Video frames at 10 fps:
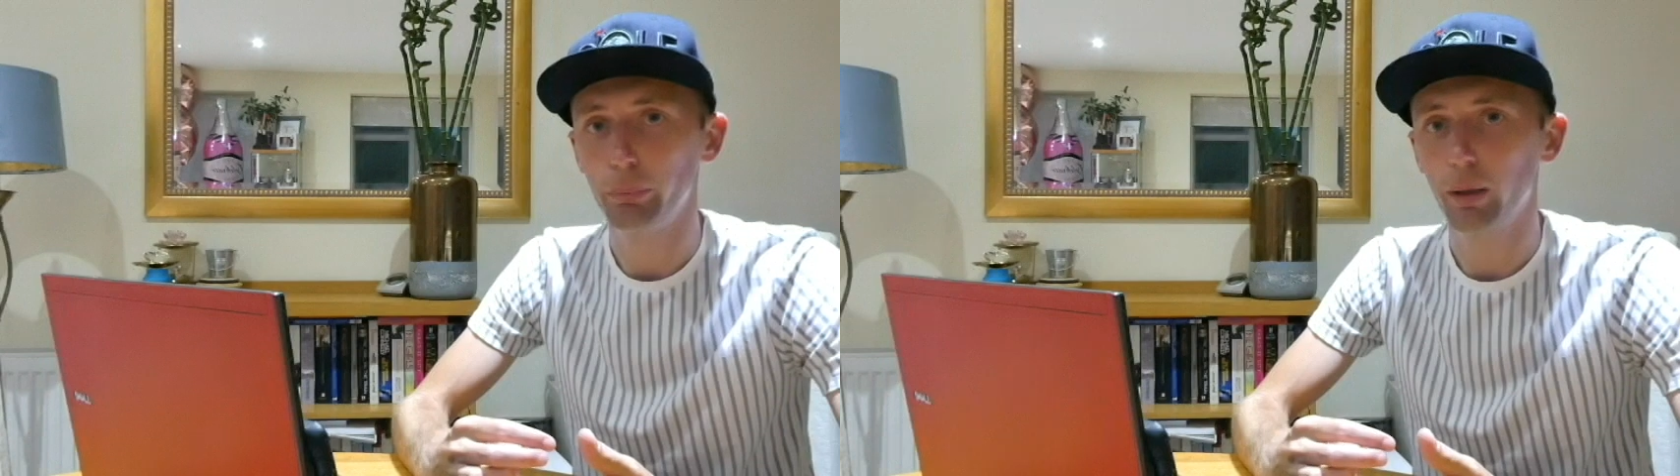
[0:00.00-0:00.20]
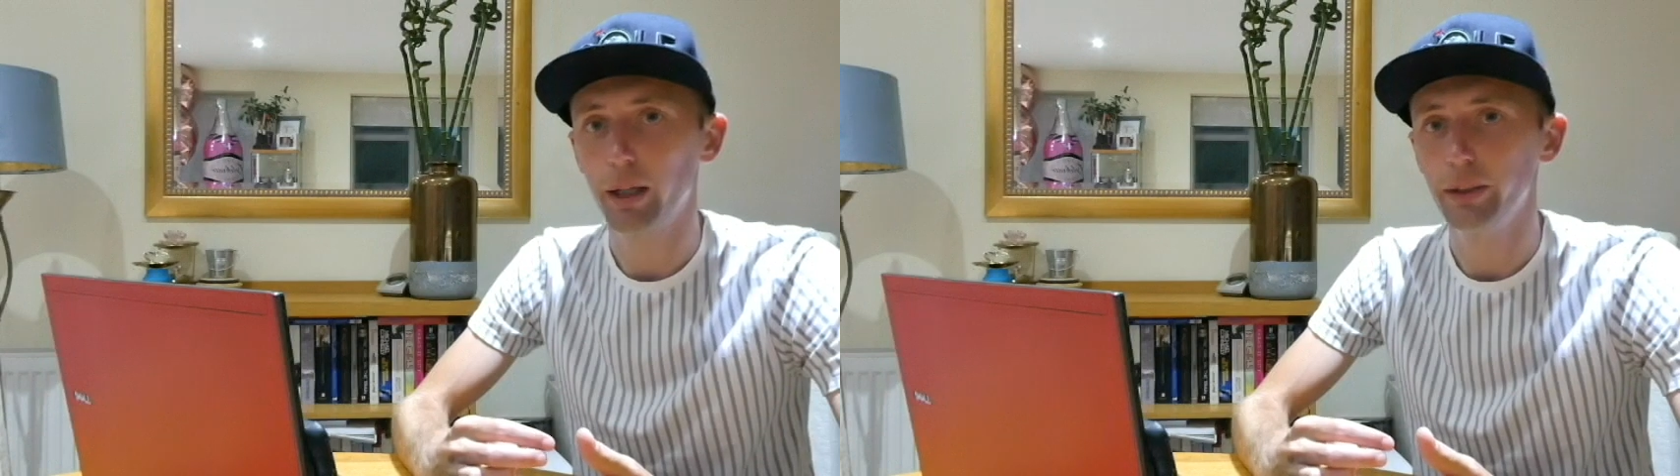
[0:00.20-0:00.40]

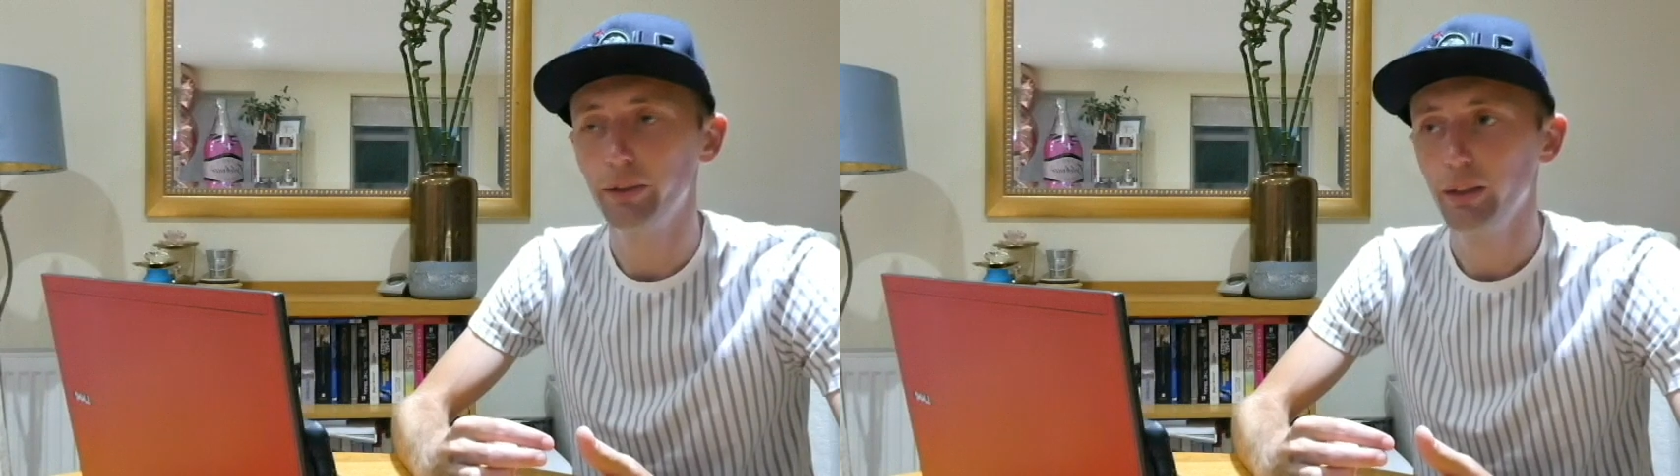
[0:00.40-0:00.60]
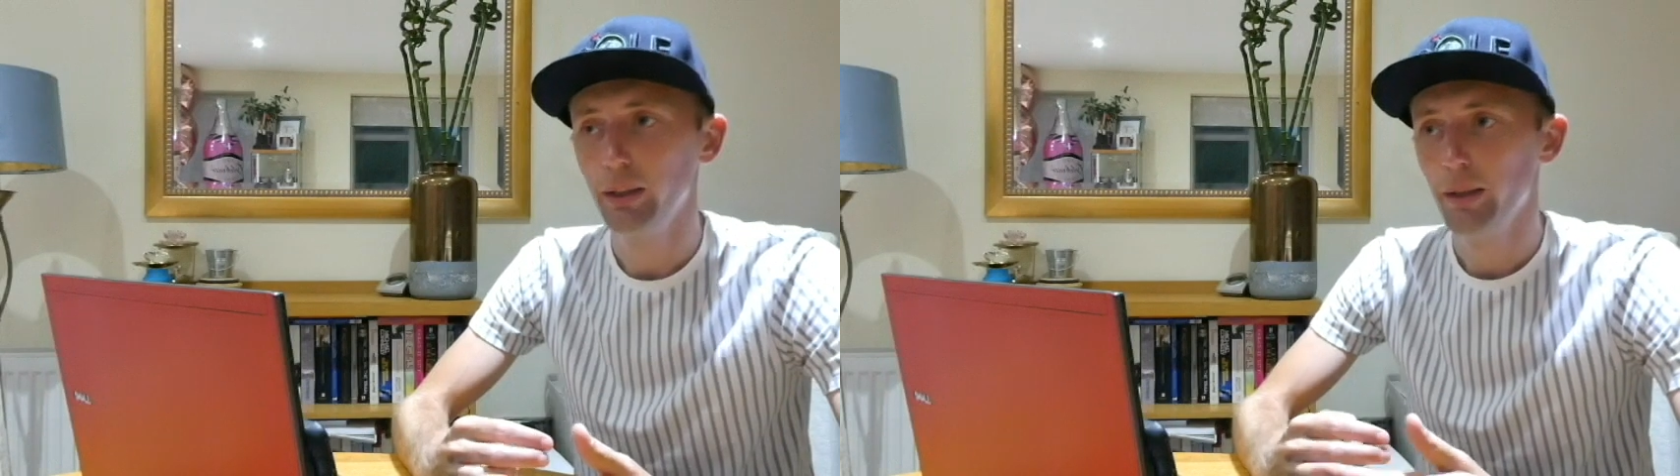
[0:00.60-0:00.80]
played,